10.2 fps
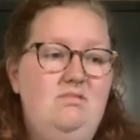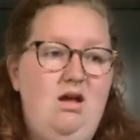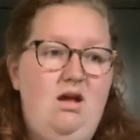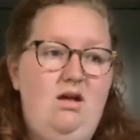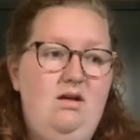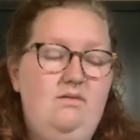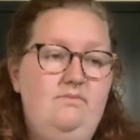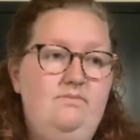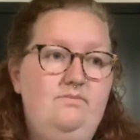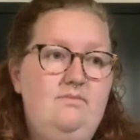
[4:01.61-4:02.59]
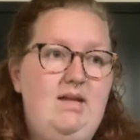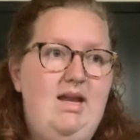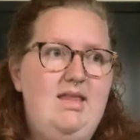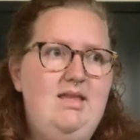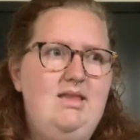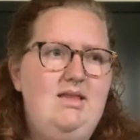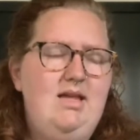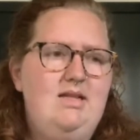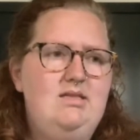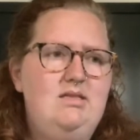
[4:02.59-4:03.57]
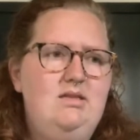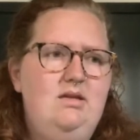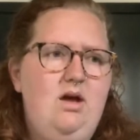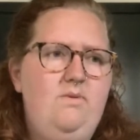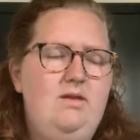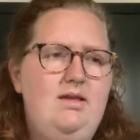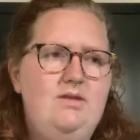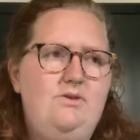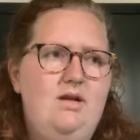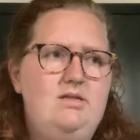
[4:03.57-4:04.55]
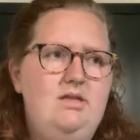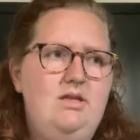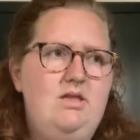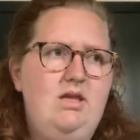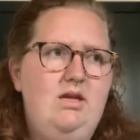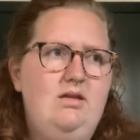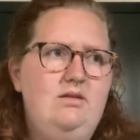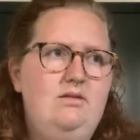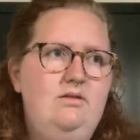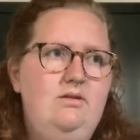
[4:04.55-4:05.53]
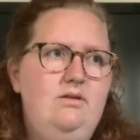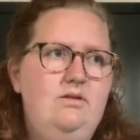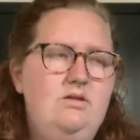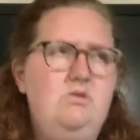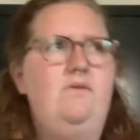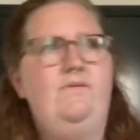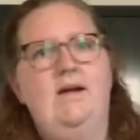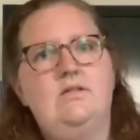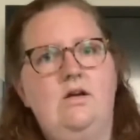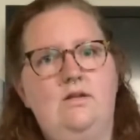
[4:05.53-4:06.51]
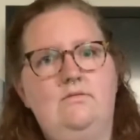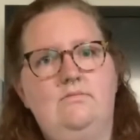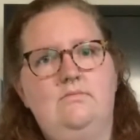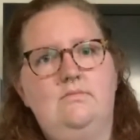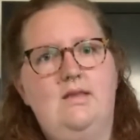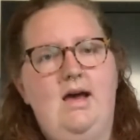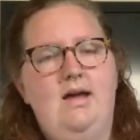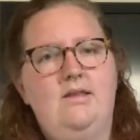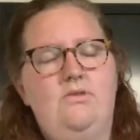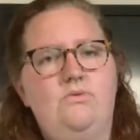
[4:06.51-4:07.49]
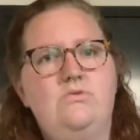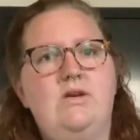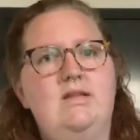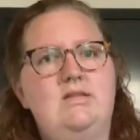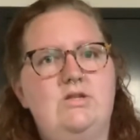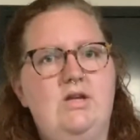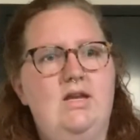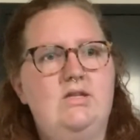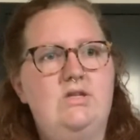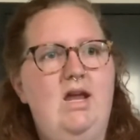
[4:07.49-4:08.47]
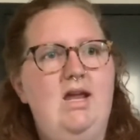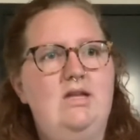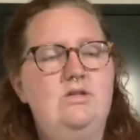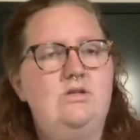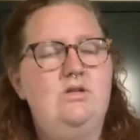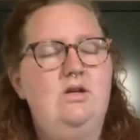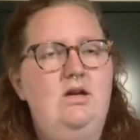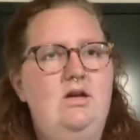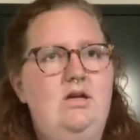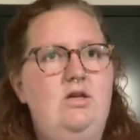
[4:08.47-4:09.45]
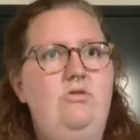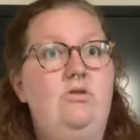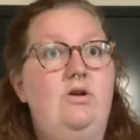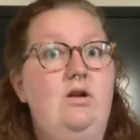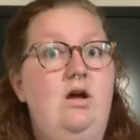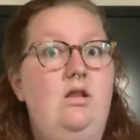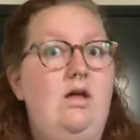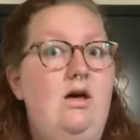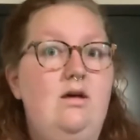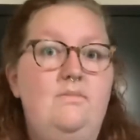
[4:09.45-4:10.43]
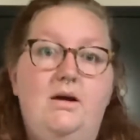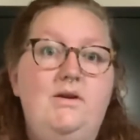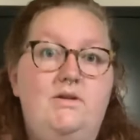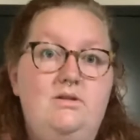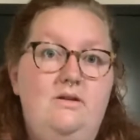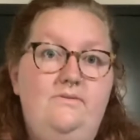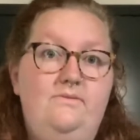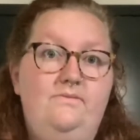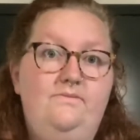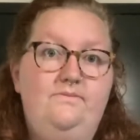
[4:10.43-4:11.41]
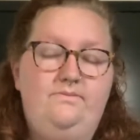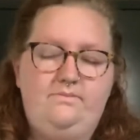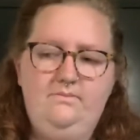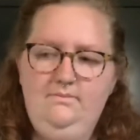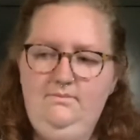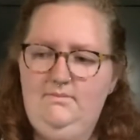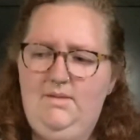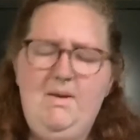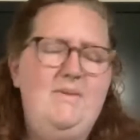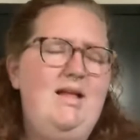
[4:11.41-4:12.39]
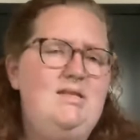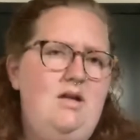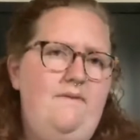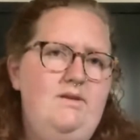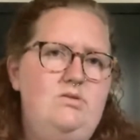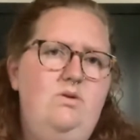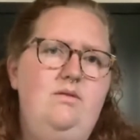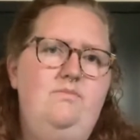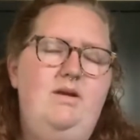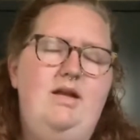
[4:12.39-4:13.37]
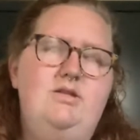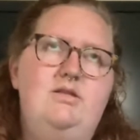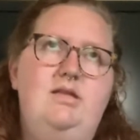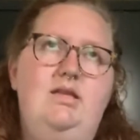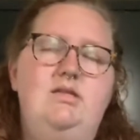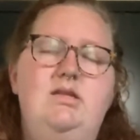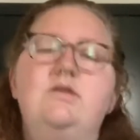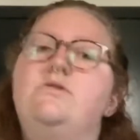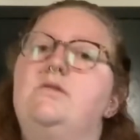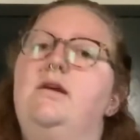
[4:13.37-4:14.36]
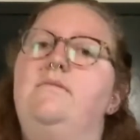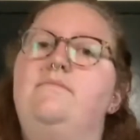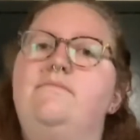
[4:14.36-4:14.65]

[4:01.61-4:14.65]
And I think that that's a really interesting thing to reflect on, that through transition and change, you learn a lot about yourself. Maybe that's an obvious one, but I just think it's interesting.